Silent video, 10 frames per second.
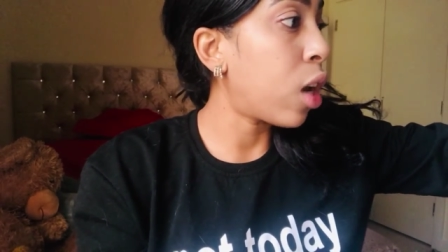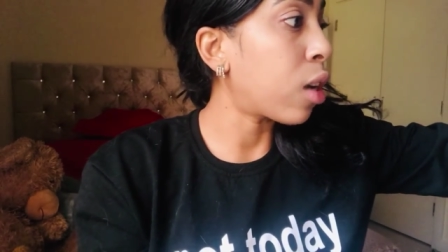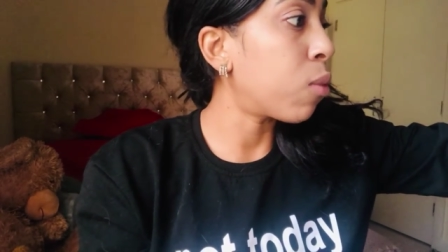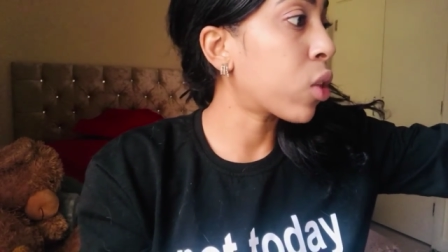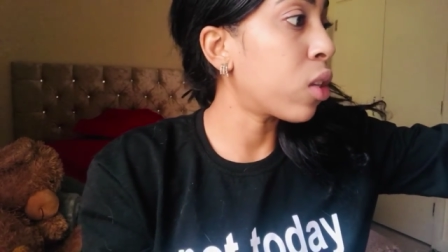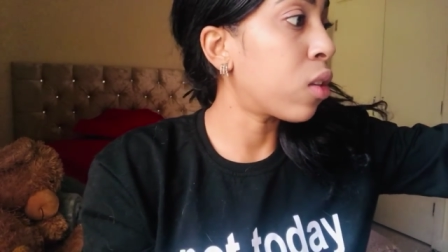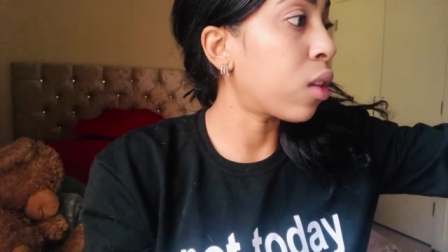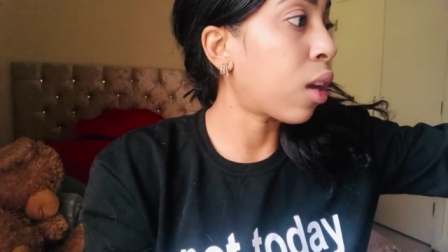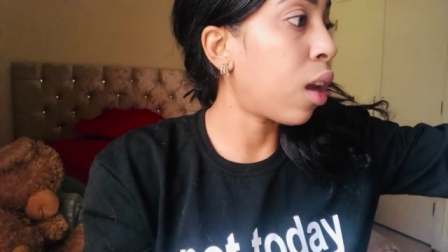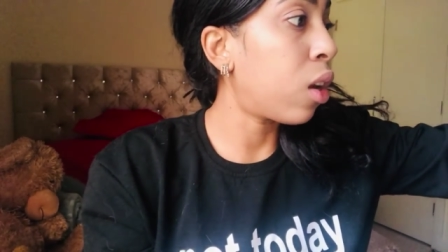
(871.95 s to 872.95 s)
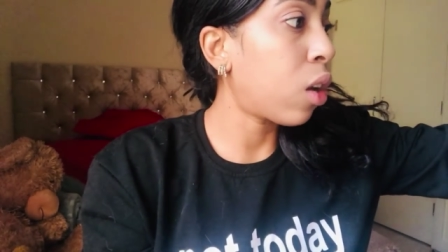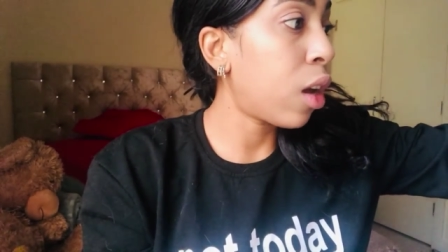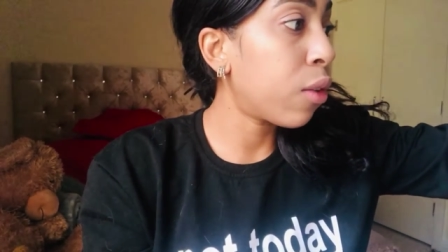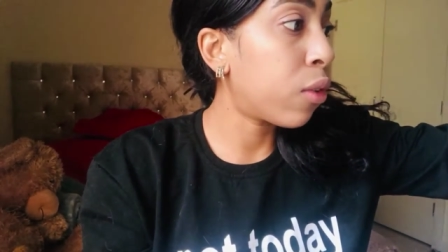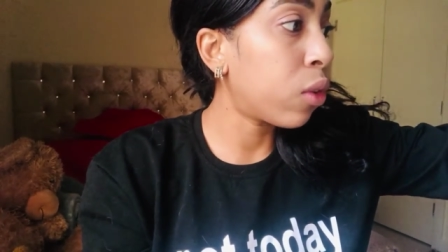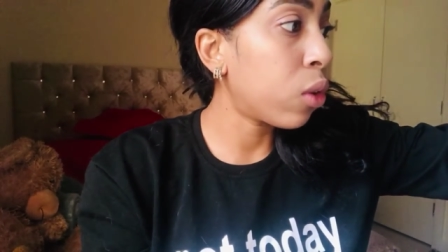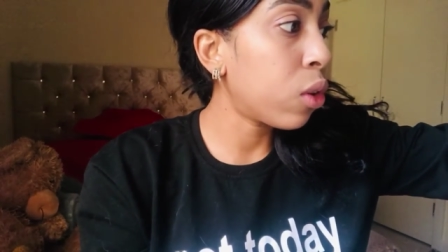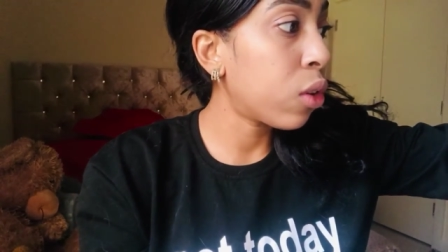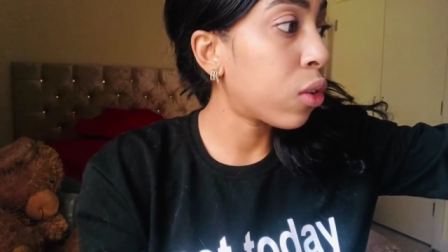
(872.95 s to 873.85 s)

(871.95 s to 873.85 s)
and I'm looking to get light floor